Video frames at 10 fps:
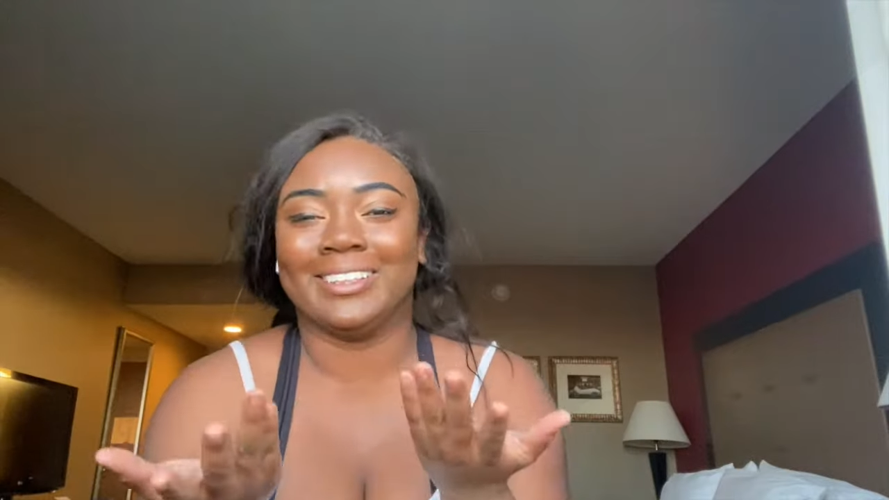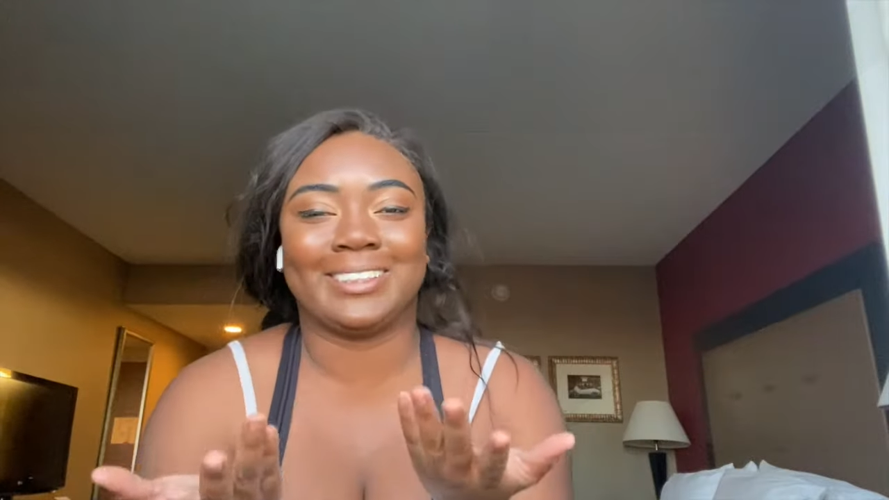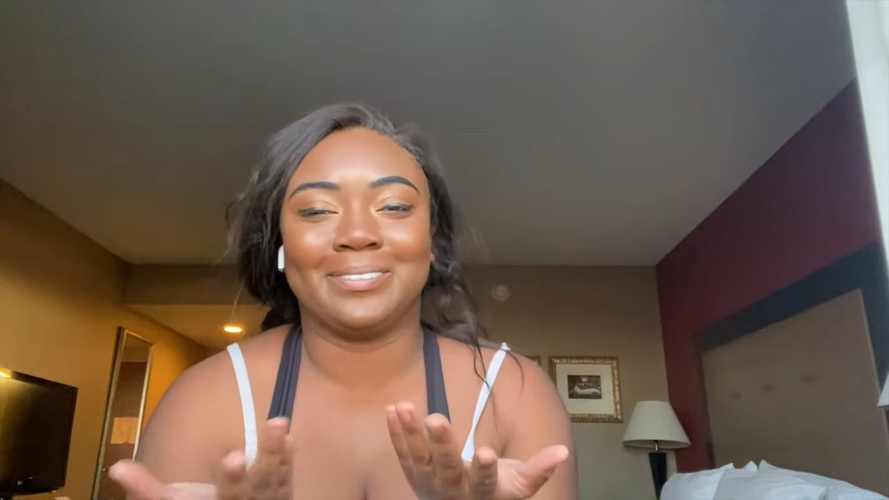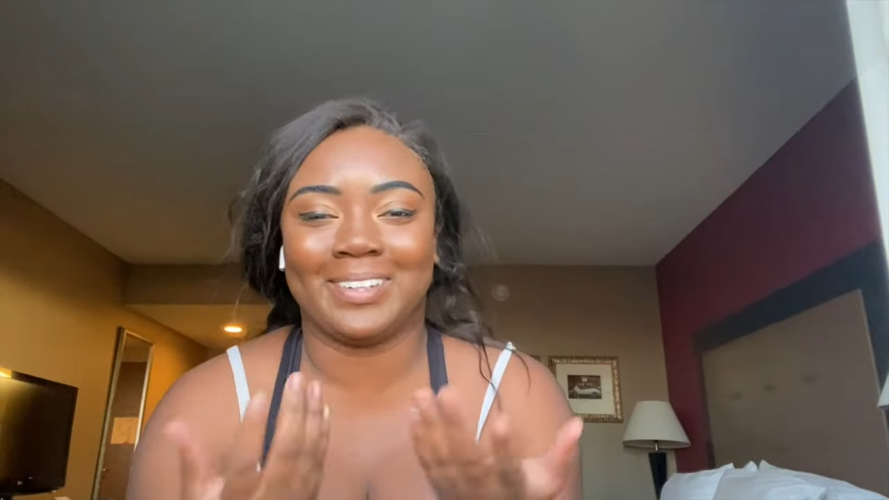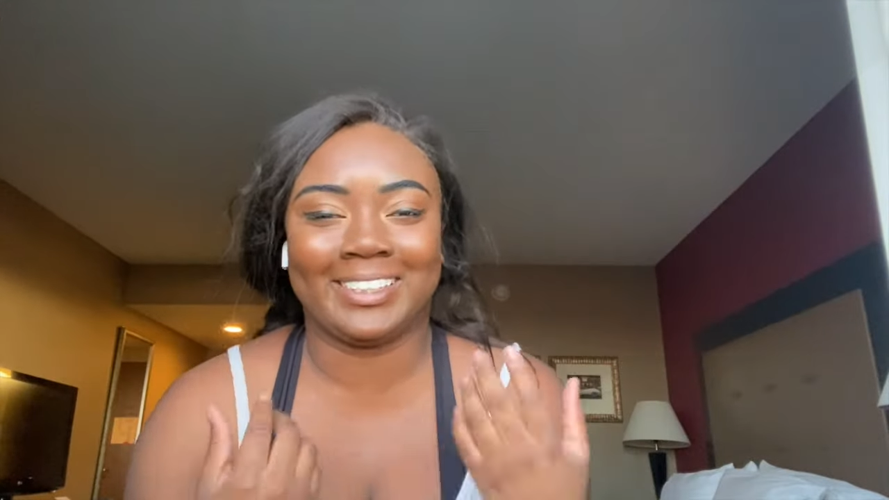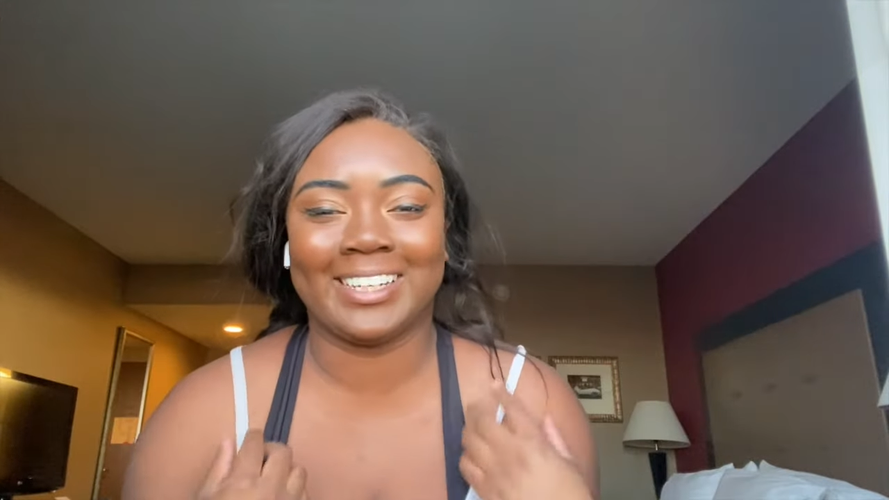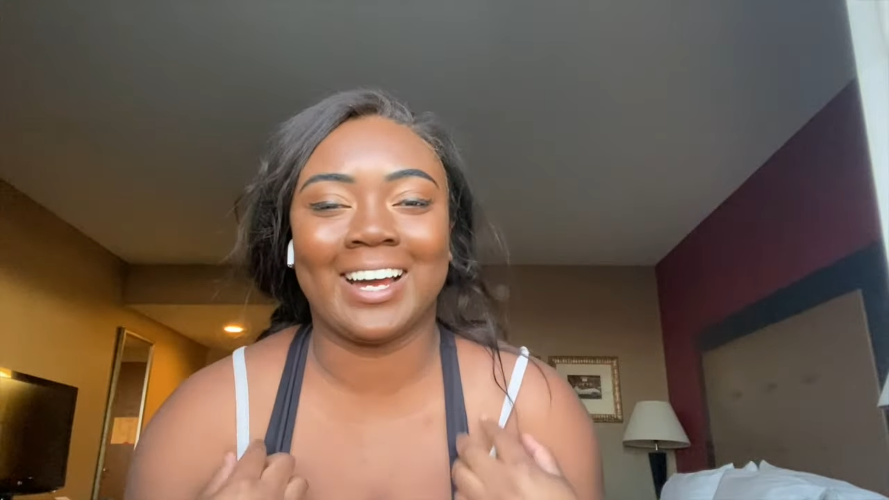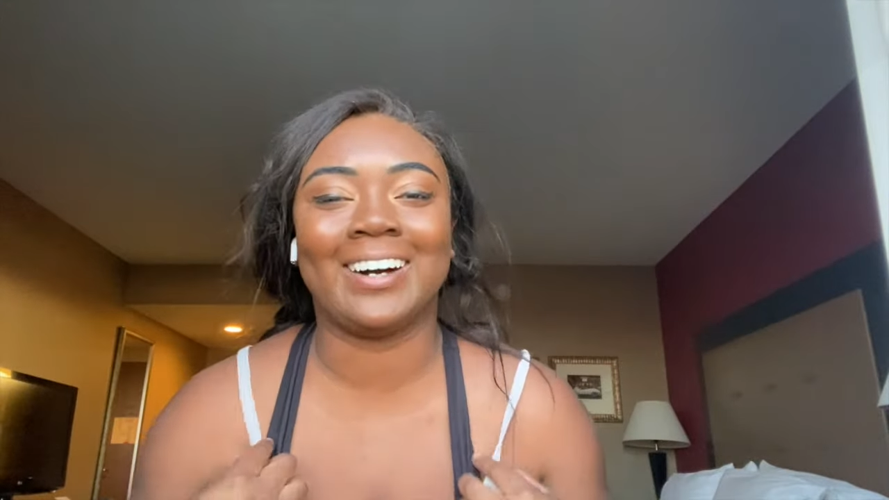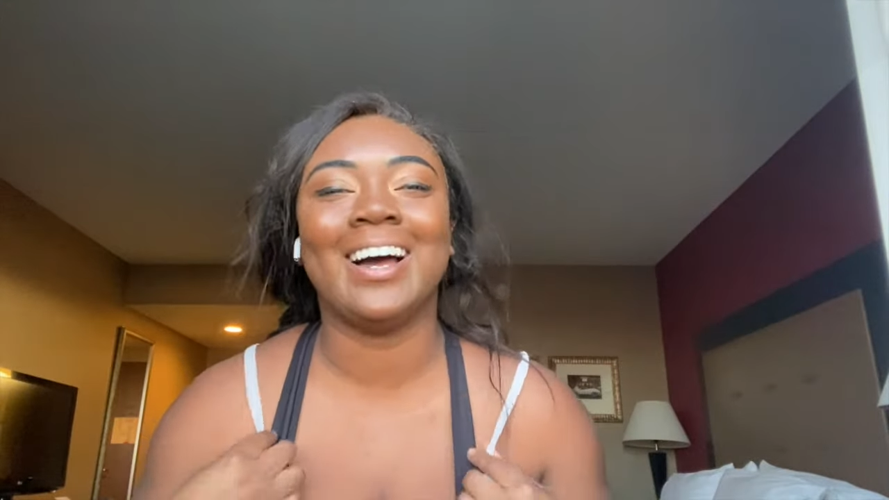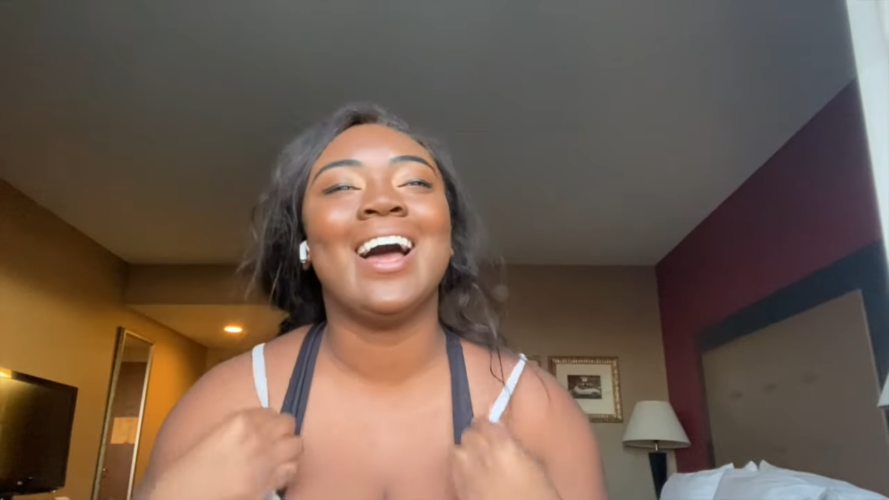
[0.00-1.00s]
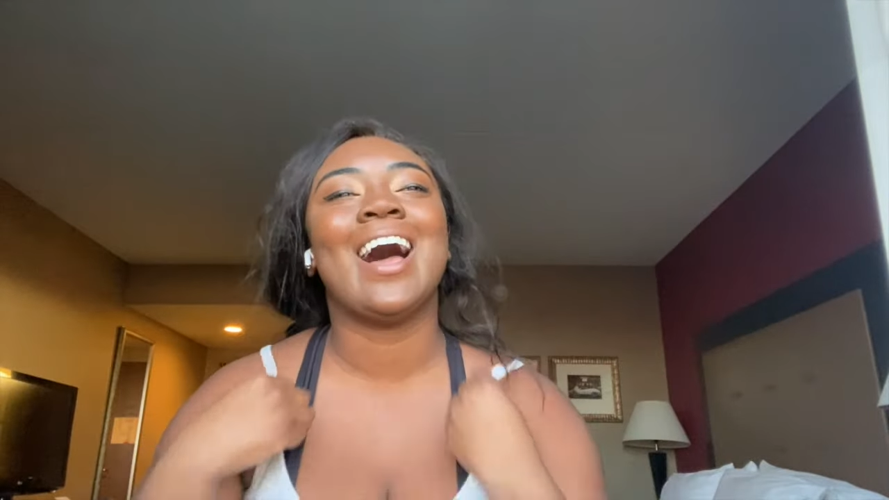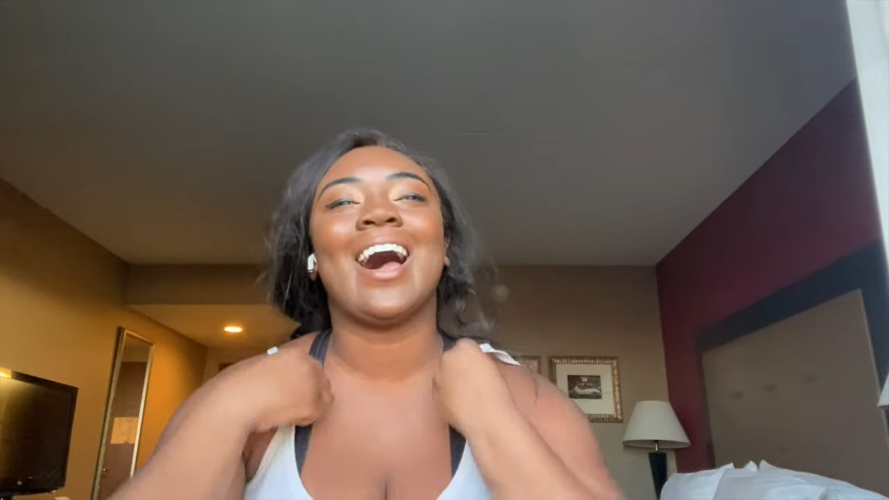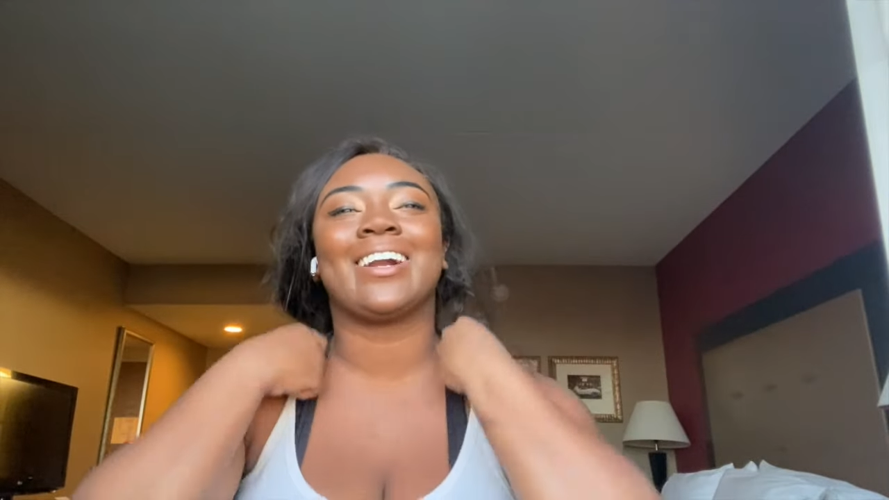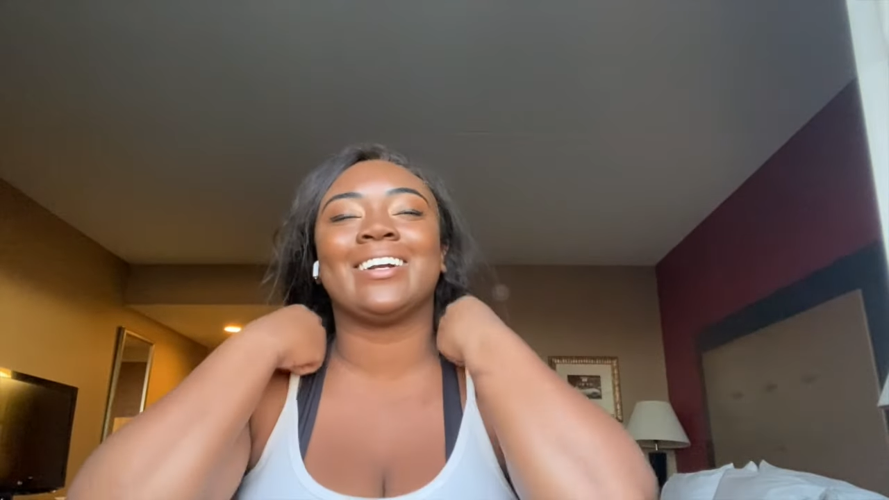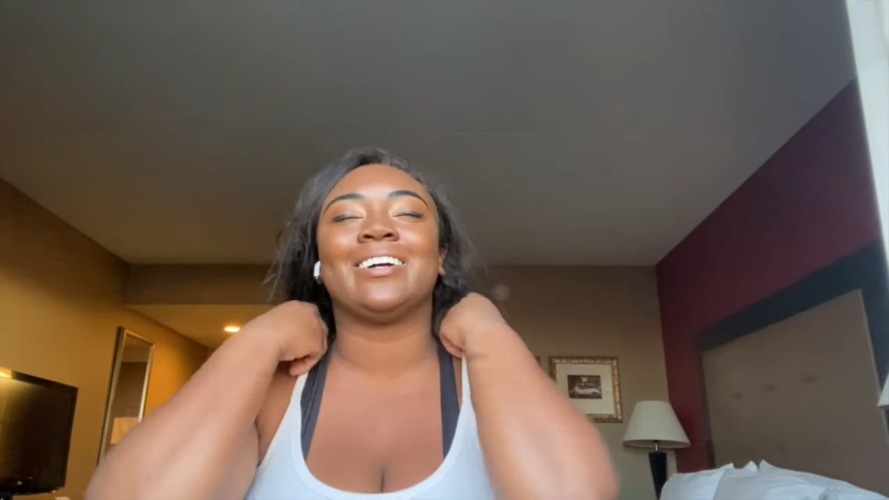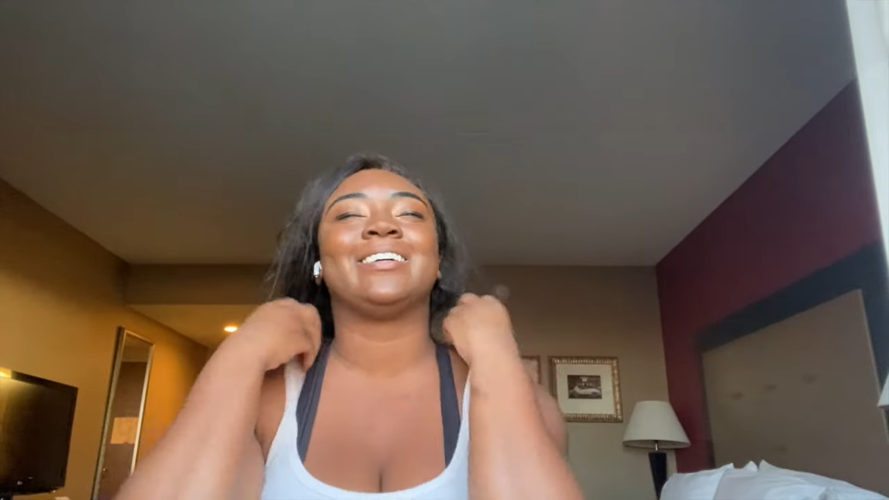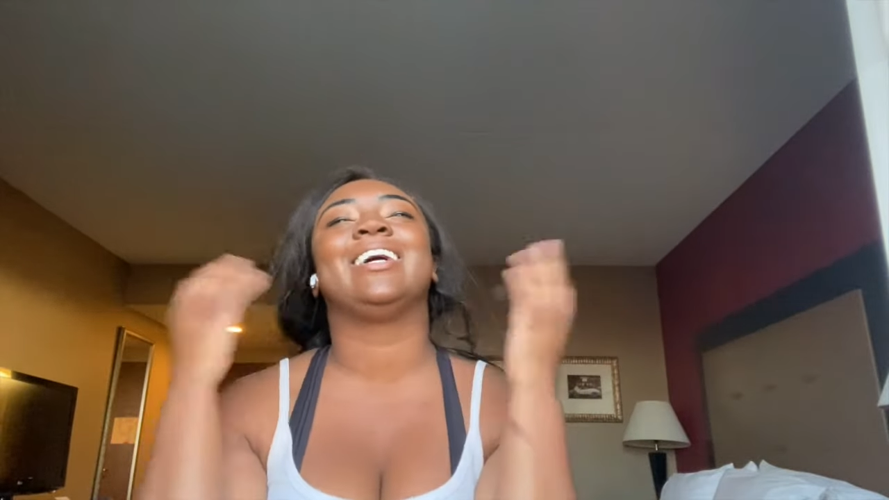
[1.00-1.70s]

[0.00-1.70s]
so much now. I don't know.